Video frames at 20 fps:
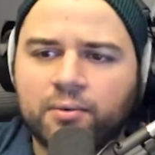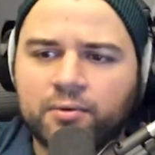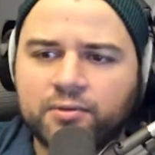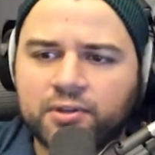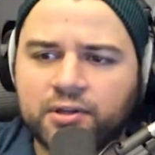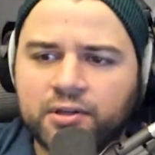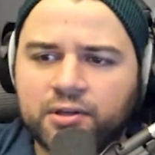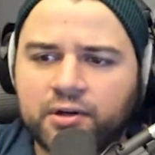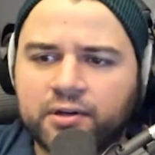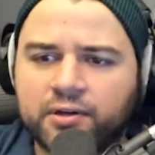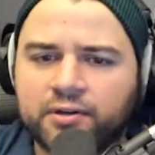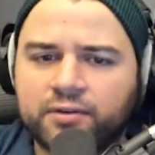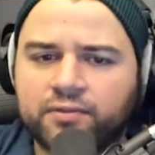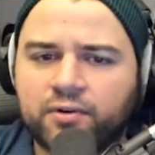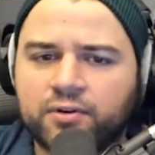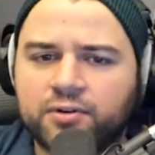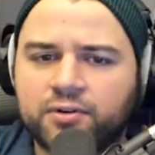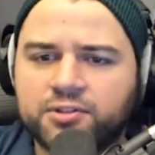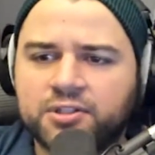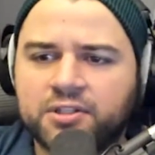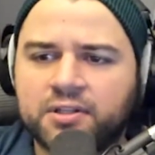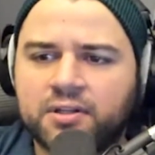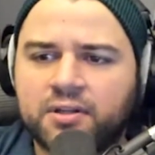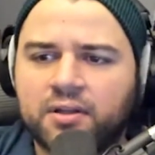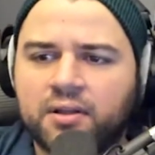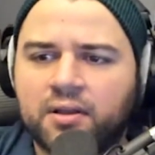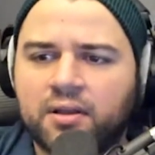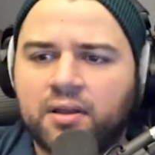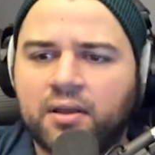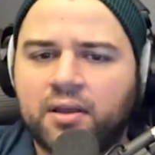with a younger version,
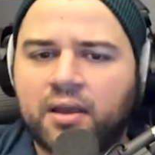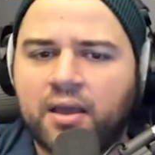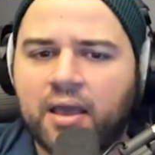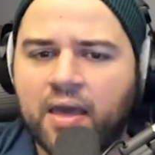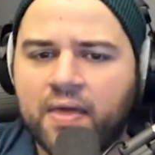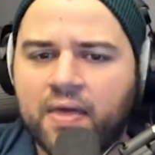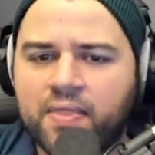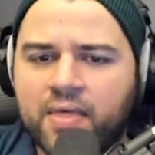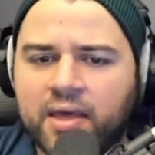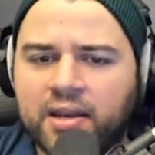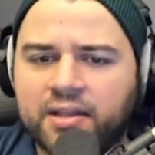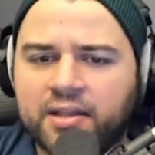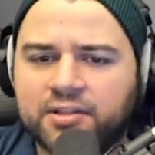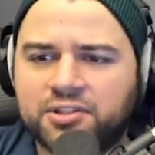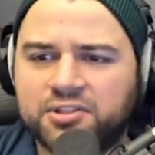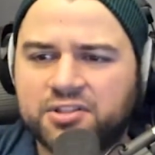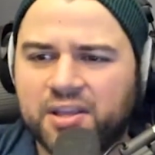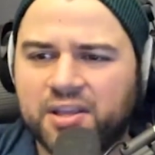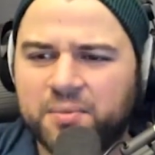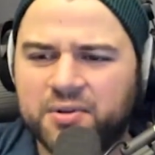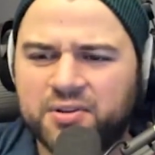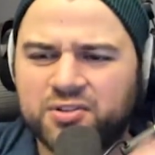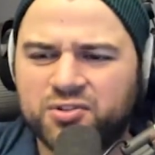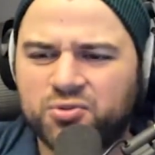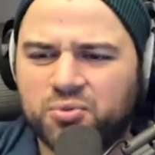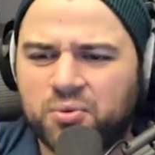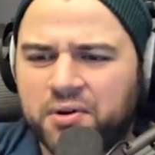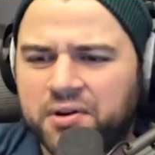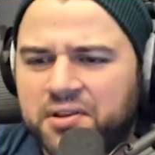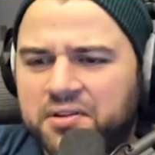and then it's just him in his
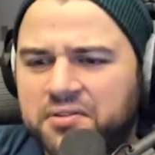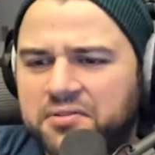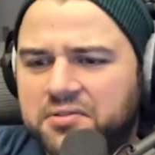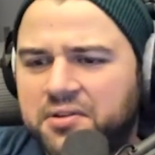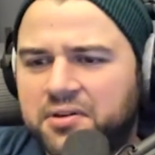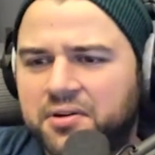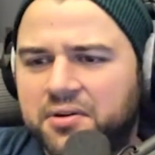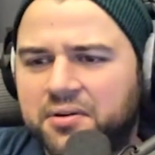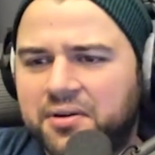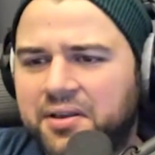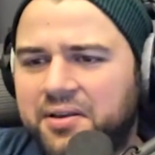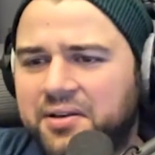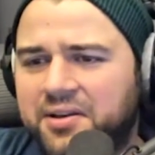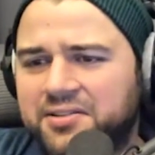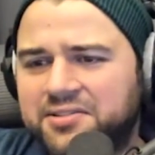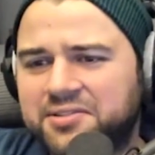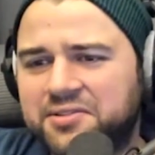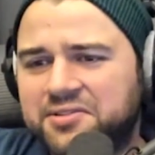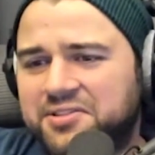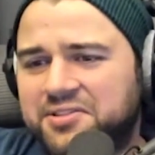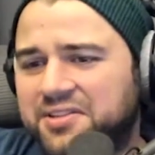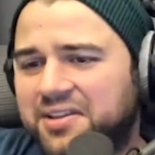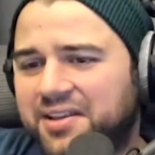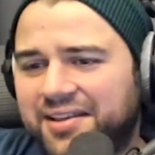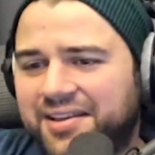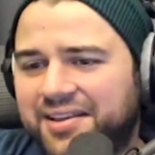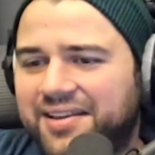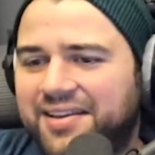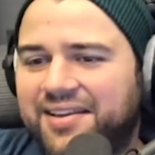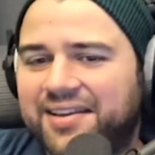20s, because
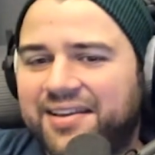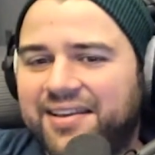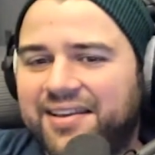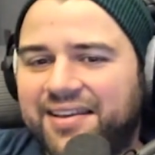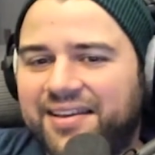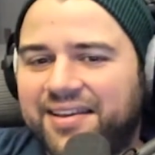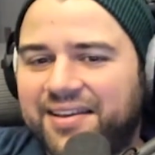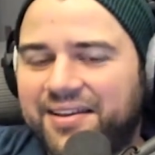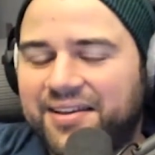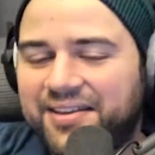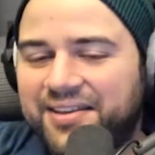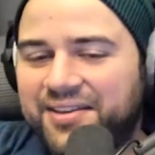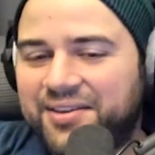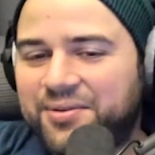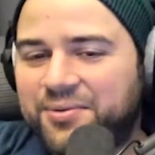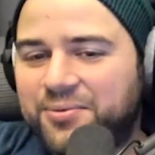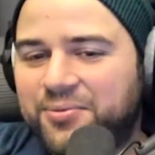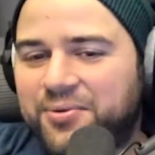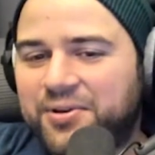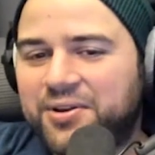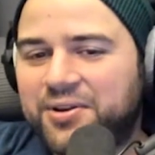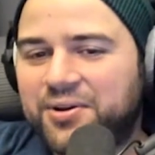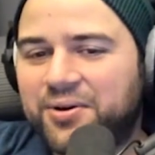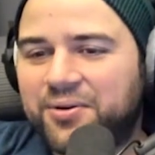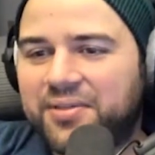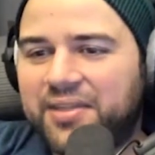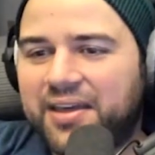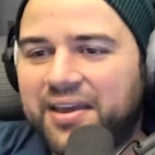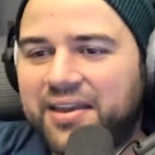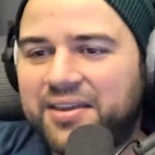we
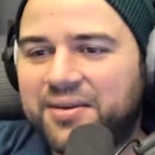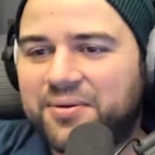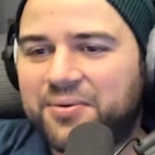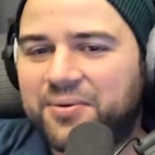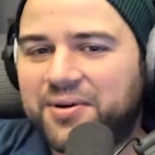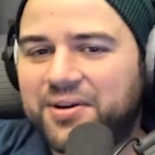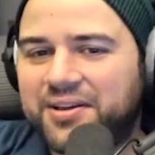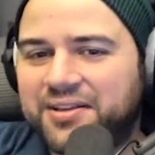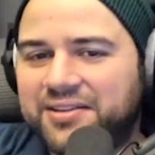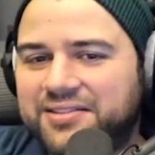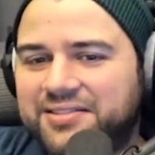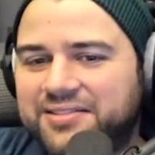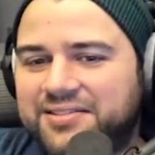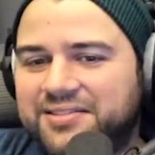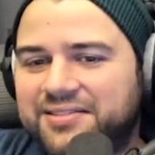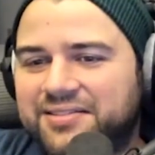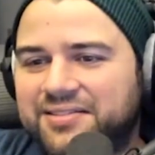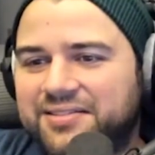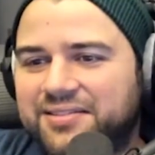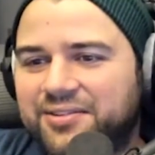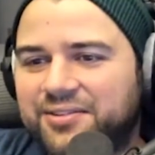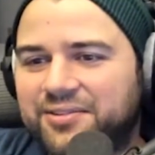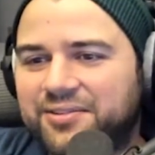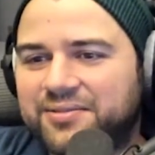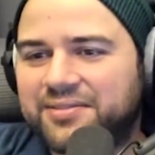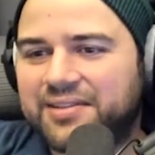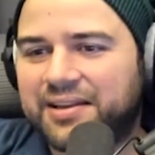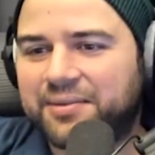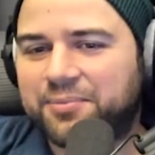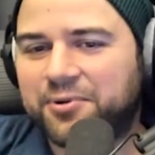know that he was
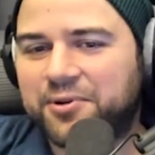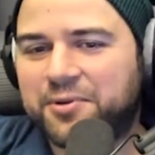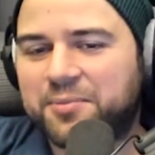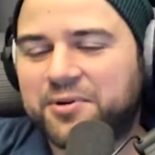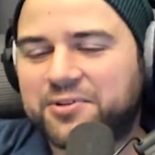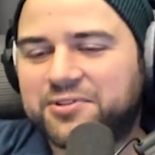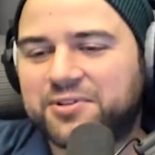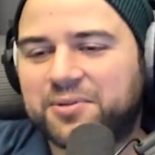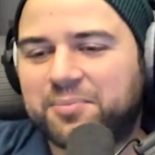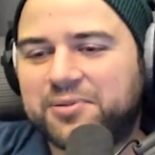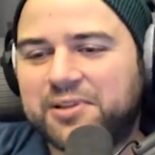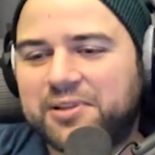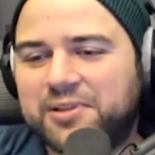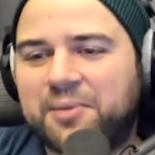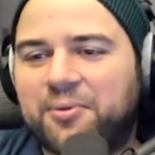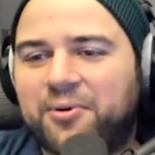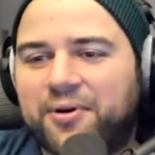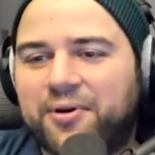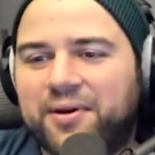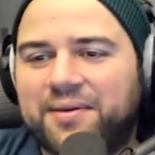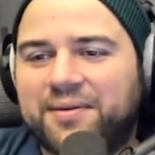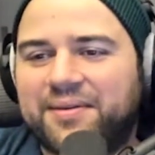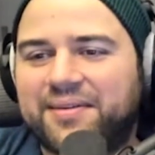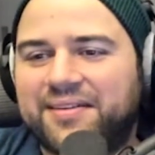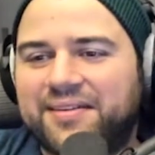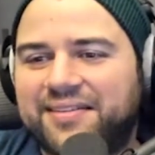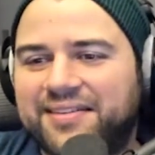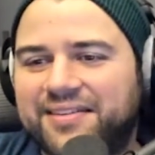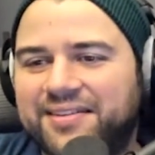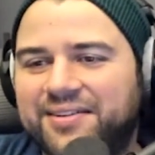like pretty much a playboy,
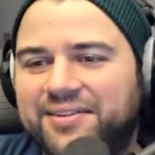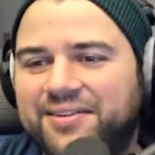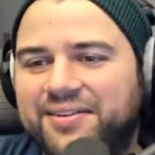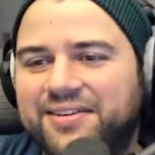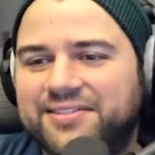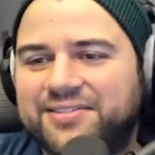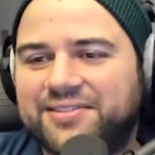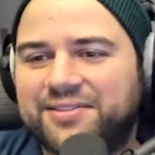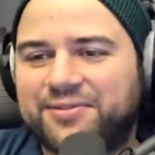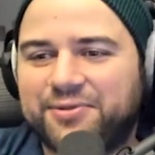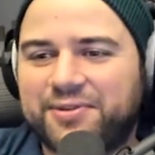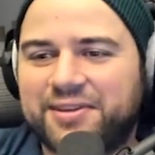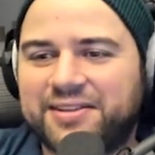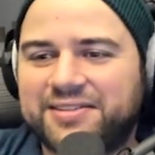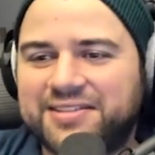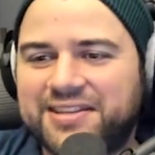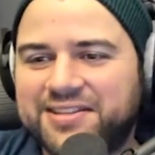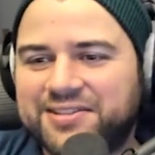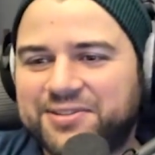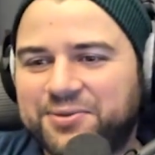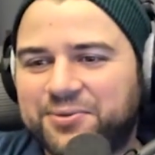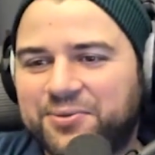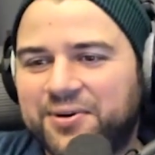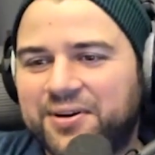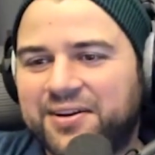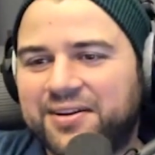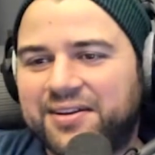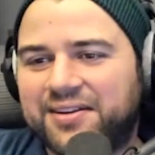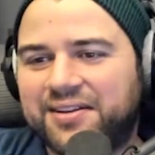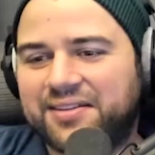because in season
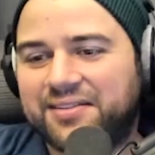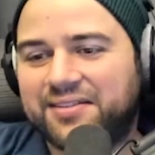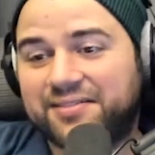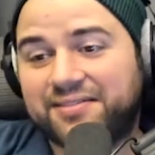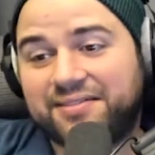1,